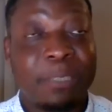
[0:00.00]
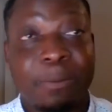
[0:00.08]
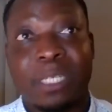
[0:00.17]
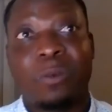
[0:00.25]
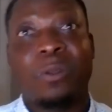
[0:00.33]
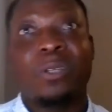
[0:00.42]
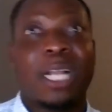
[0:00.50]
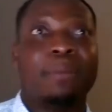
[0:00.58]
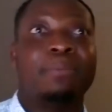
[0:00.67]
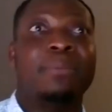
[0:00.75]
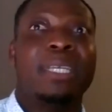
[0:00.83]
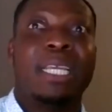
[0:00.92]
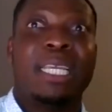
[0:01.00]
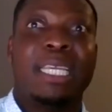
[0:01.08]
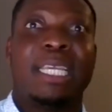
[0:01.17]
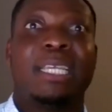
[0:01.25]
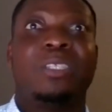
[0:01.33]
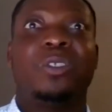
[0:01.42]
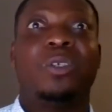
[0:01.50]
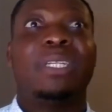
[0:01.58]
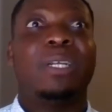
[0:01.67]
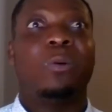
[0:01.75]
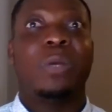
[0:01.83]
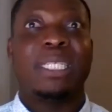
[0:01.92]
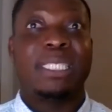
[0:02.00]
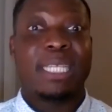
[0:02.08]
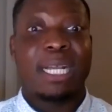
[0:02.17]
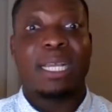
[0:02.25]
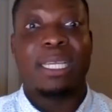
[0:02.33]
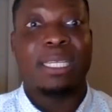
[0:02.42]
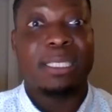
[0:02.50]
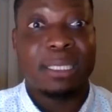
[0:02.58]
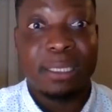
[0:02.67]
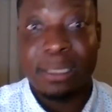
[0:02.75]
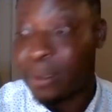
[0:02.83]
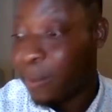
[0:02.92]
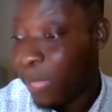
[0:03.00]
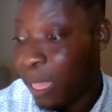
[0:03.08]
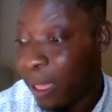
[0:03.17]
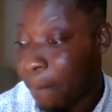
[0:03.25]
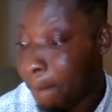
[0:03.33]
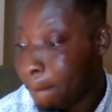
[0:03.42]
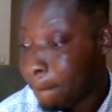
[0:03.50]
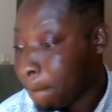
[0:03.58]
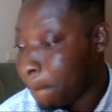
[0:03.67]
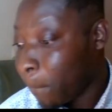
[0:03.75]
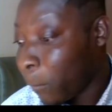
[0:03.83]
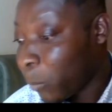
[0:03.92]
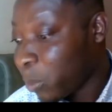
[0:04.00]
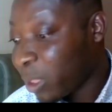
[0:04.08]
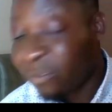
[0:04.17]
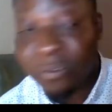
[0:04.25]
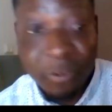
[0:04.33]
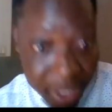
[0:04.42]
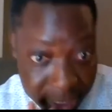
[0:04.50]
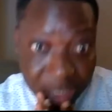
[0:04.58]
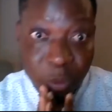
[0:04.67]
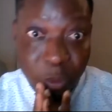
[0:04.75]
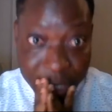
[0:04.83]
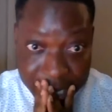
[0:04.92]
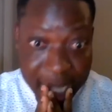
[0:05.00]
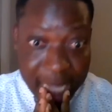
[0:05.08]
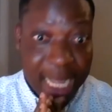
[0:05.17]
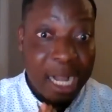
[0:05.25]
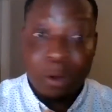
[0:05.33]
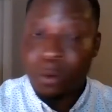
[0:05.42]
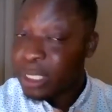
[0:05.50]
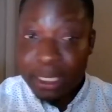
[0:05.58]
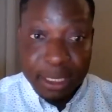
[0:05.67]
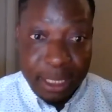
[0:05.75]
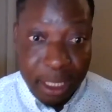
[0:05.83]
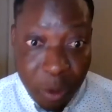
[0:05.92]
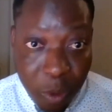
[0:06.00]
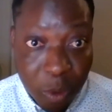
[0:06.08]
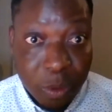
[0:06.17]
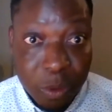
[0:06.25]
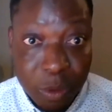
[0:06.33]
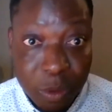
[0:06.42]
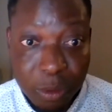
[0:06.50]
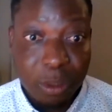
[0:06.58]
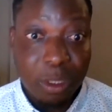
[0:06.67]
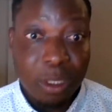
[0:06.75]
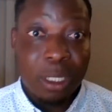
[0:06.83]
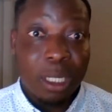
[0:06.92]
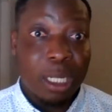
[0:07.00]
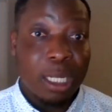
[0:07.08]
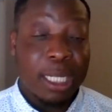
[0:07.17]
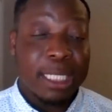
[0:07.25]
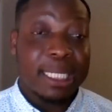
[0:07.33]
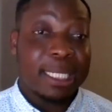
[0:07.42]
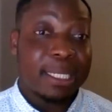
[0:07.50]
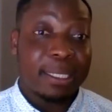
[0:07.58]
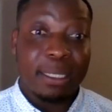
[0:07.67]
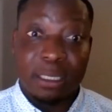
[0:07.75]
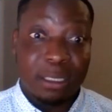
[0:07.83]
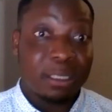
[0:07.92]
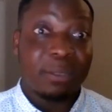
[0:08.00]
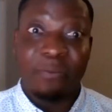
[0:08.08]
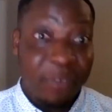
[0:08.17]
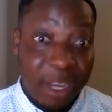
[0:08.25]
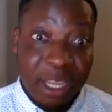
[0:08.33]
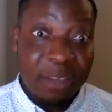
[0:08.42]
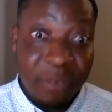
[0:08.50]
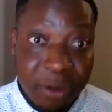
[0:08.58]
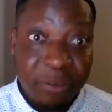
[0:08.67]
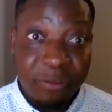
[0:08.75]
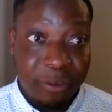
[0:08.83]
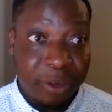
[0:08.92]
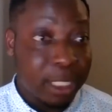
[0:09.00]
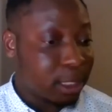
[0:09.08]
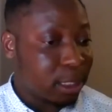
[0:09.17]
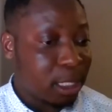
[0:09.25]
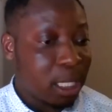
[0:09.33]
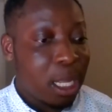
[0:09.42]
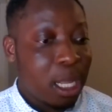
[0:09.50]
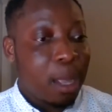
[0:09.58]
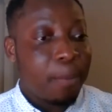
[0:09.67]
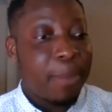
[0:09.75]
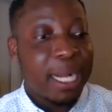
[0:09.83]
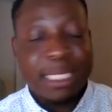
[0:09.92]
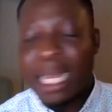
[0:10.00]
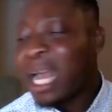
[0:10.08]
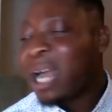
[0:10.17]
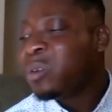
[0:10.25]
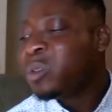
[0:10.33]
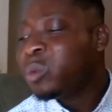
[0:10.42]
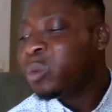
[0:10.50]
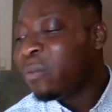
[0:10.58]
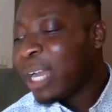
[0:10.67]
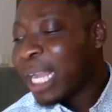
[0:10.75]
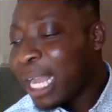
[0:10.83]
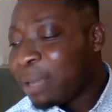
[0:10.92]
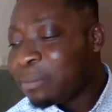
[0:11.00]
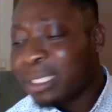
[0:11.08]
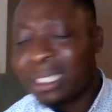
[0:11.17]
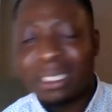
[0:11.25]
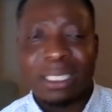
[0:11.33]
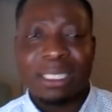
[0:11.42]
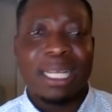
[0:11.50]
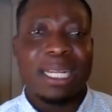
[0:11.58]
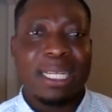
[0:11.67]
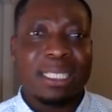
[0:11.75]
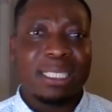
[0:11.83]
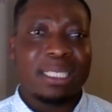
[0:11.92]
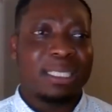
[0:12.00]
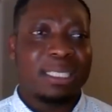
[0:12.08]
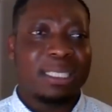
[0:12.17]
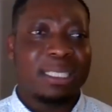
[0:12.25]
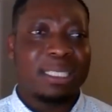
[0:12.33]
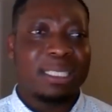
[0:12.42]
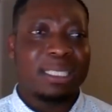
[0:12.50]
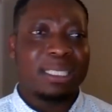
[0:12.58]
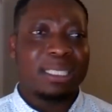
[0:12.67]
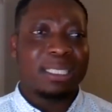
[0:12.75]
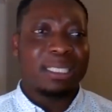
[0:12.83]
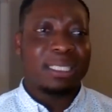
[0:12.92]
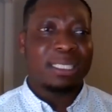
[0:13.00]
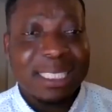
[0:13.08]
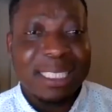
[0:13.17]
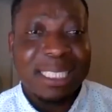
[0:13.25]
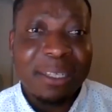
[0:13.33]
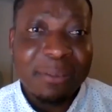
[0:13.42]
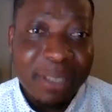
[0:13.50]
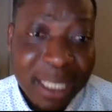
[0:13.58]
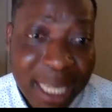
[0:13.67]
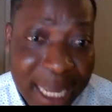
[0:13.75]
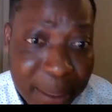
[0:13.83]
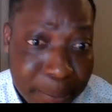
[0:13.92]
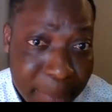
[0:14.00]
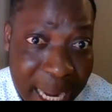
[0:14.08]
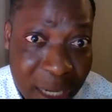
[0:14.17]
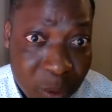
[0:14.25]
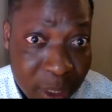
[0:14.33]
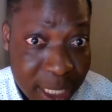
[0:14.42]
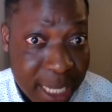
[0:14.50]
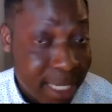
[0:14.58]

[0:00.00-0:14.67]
when you come here during the winter, is freezing weather. I wouldn't say cold. And it's very, very freezing. But how to overcome such a challenge is, they say there's nothing like bad weather.